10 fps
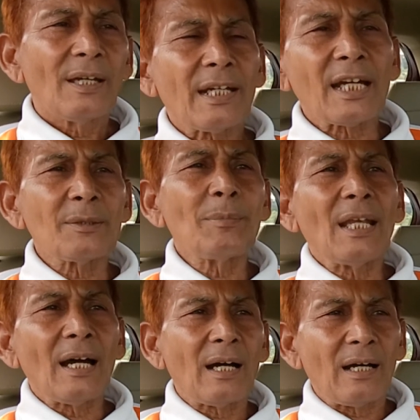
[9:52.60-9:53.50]
foolish
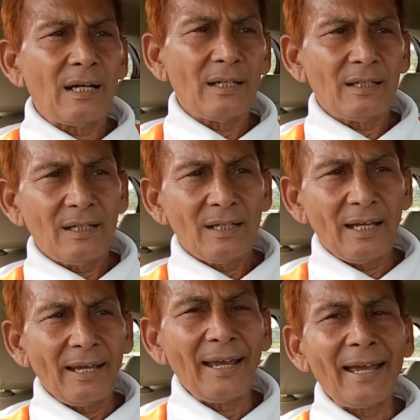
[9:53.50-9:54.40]
idiot.
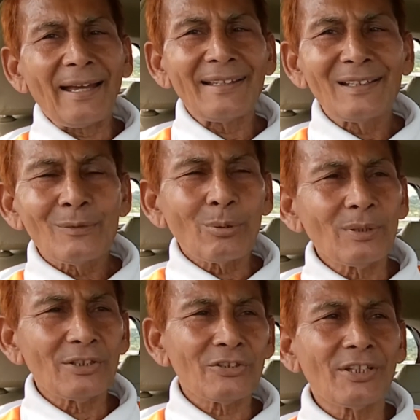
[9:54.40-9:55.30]

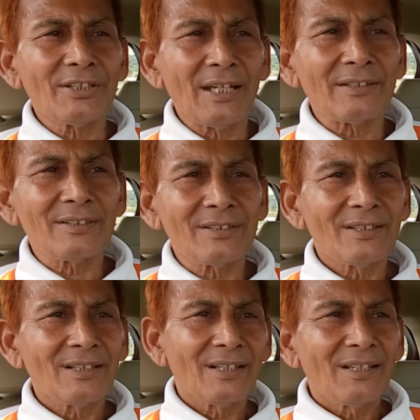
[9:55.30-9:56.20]
Academia,
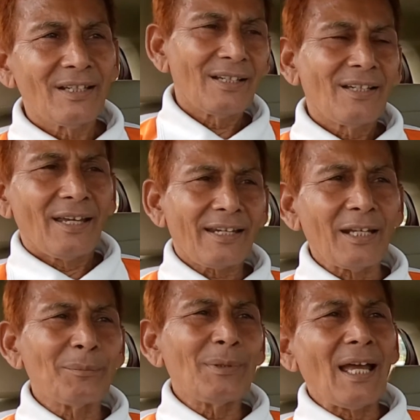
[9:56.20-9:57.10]
tradition,
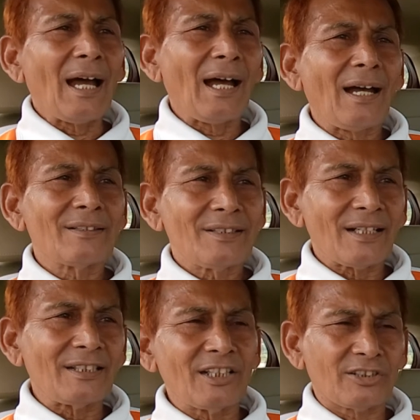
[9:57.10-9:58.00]
routine
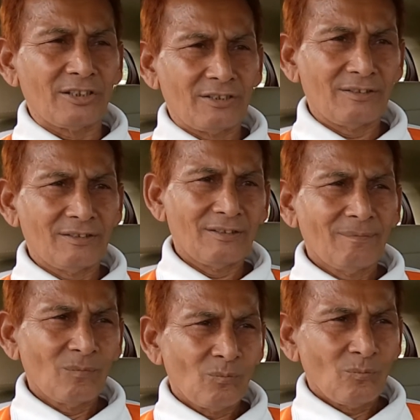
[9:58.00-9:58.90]
type,
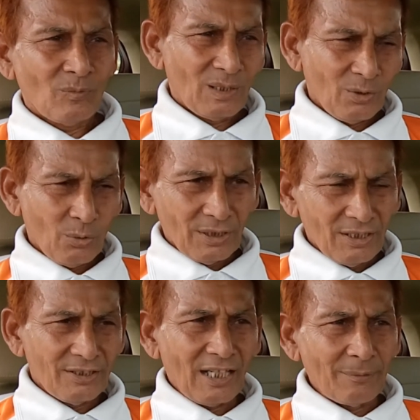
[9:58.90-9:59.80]
conformist.
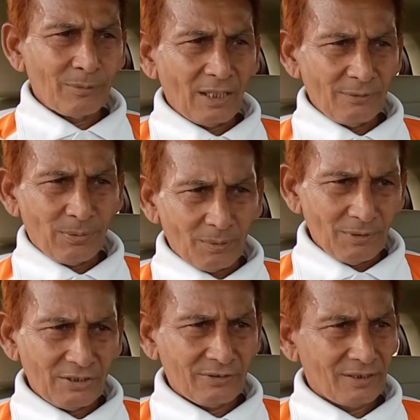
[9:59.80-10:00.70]
But the Virendra
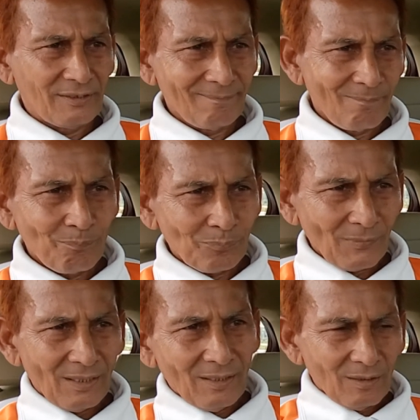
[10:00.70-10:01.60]
Yogi, which is
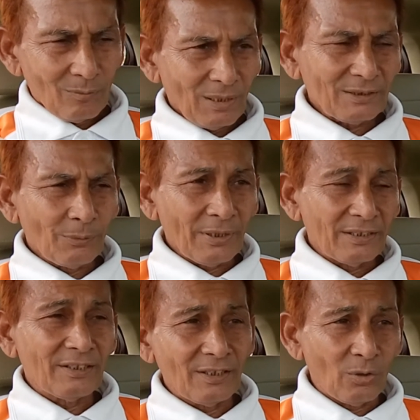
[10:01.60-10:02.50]
also called Dr. B.K.
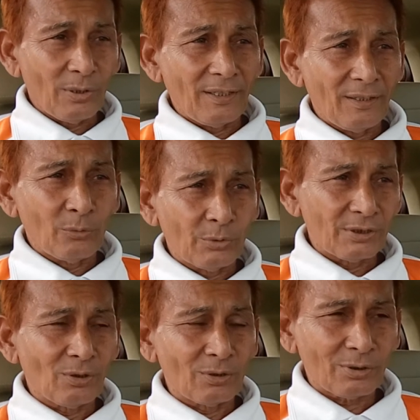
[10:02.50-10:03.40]
Chaudhary a
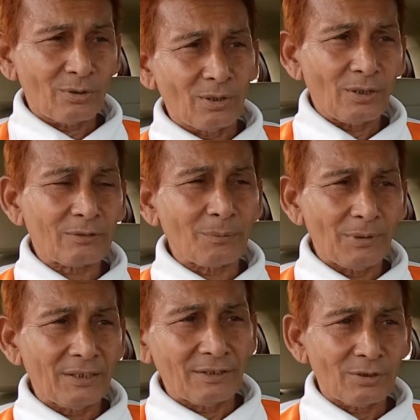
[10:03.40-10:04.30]
professionalist,
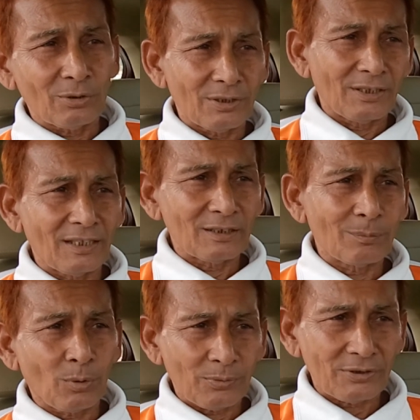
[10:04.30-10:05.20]
is a
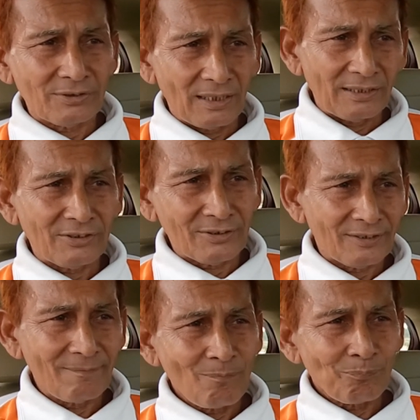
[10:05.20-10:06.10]
daring Alexander
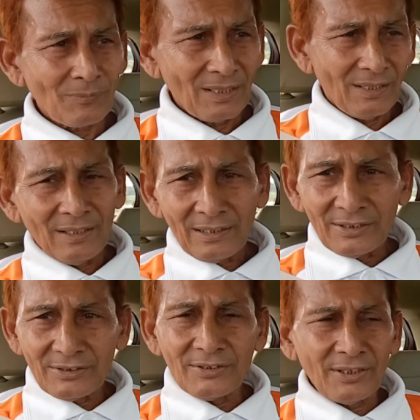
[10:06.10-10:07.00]
the Great, Napoleon
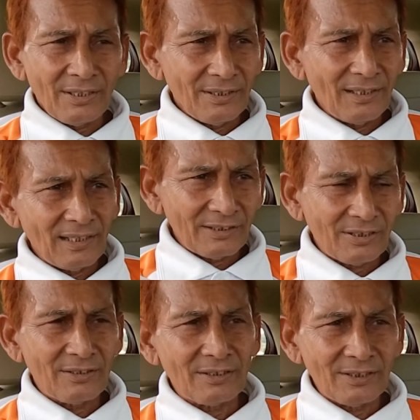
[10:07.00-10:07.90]
the Great,
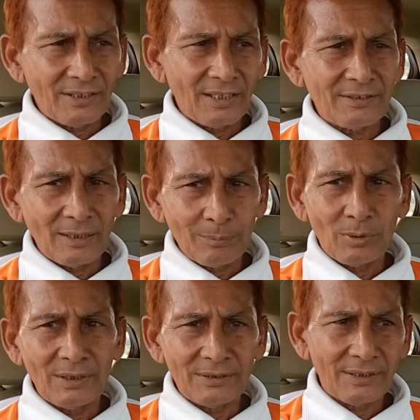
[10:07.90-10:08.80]
Columbus,
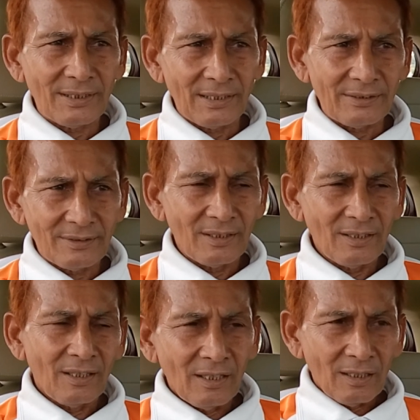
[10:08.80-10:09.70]
Abraham
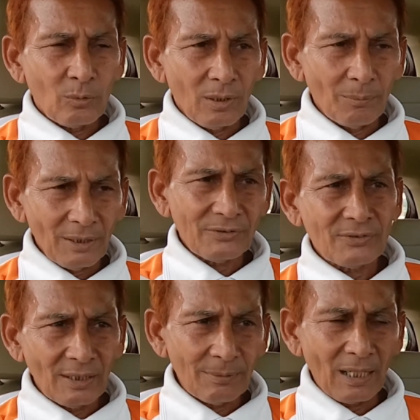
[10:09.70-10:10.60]
Lincoln,
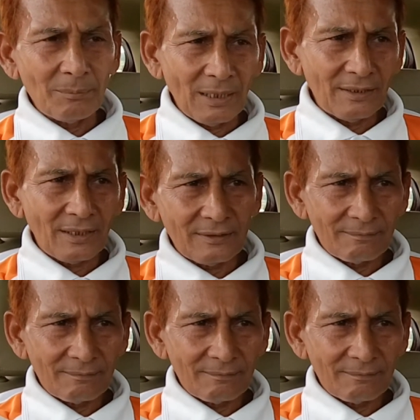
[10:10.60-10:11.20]
Steve Jobs,